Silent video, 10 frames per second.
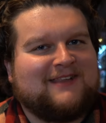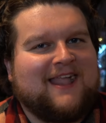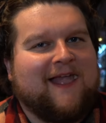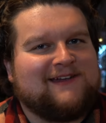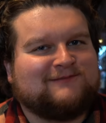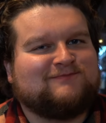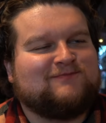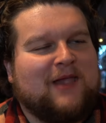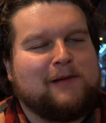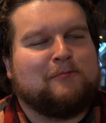Happy.
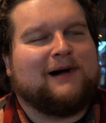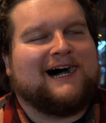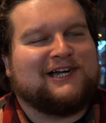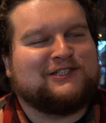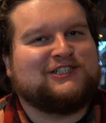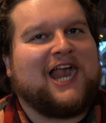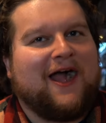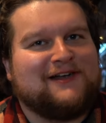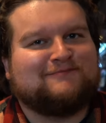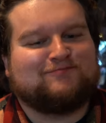Bosh. That's
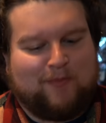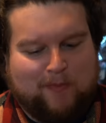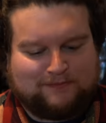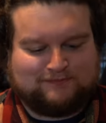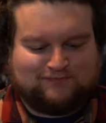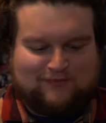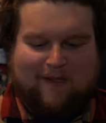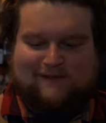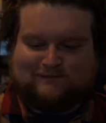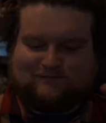a happy man right
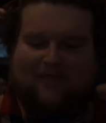there.